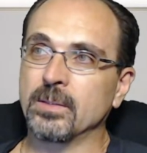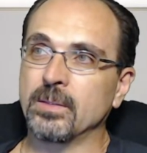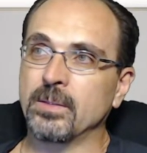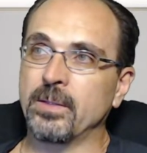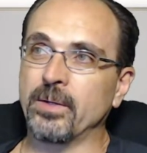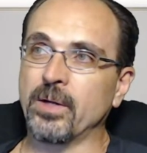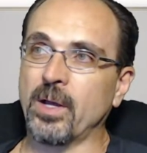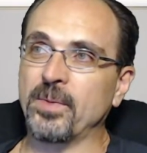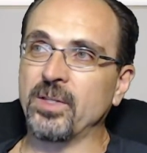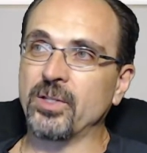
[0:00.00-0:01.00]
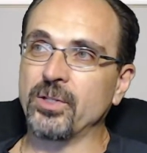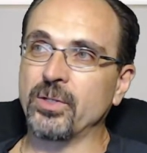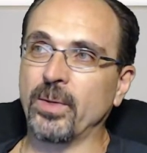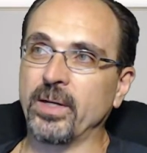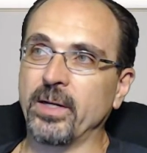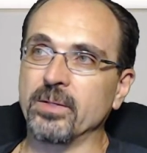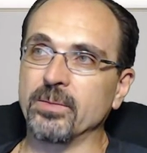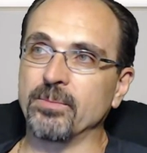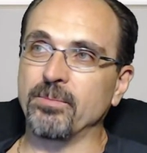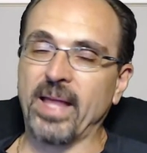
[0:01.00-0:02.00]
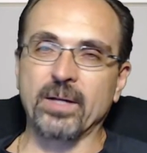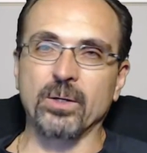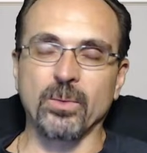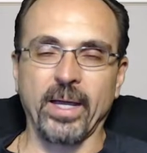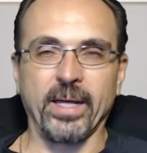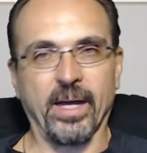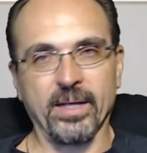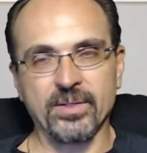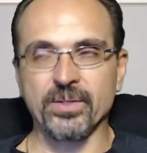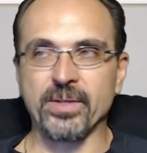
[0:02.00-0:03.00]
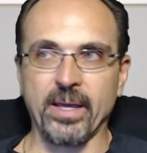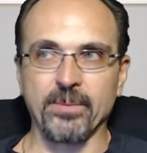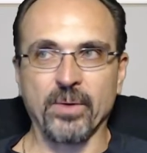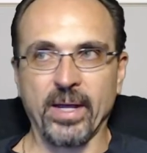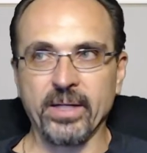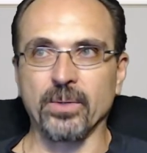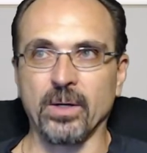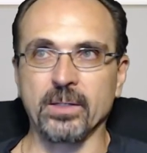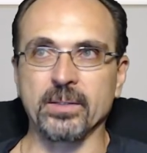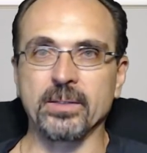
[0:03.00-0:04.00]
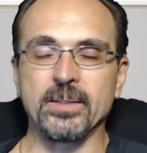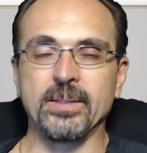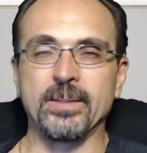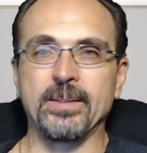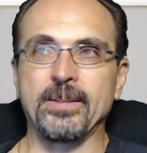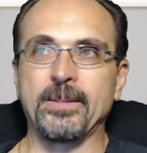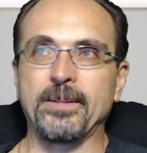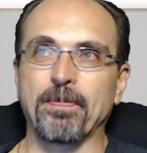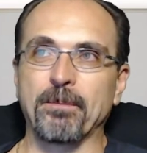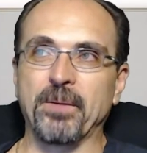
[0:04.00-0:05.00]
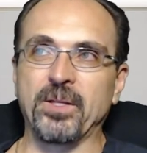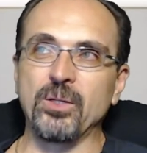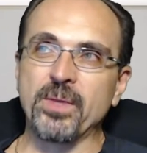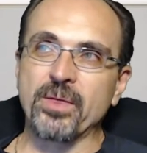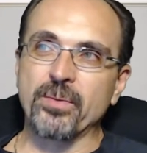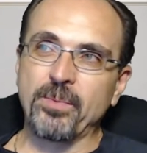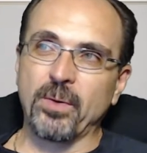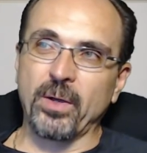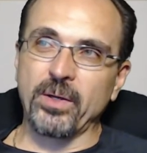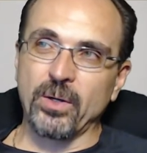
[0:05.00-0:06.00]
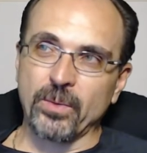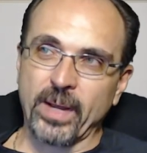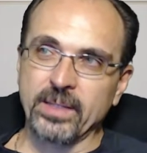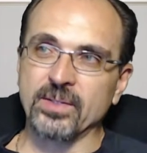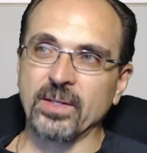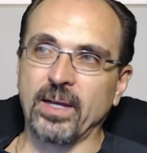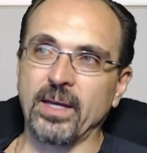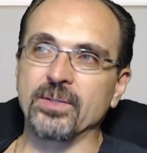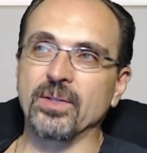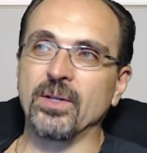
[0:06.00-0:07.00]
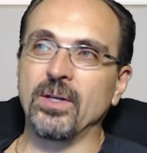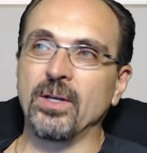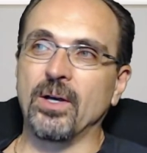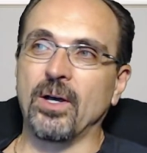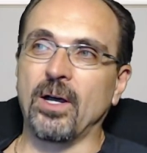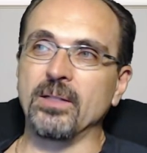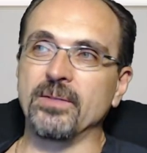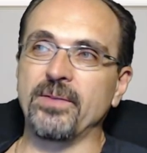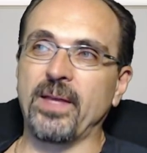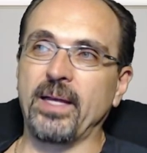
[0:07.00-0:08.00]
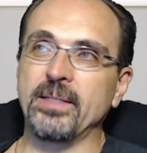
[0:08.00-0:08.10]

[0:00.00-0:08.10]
They're in opposition to one another, black or white, us or them, right or wrong. But human 3.0 reconciles all of that.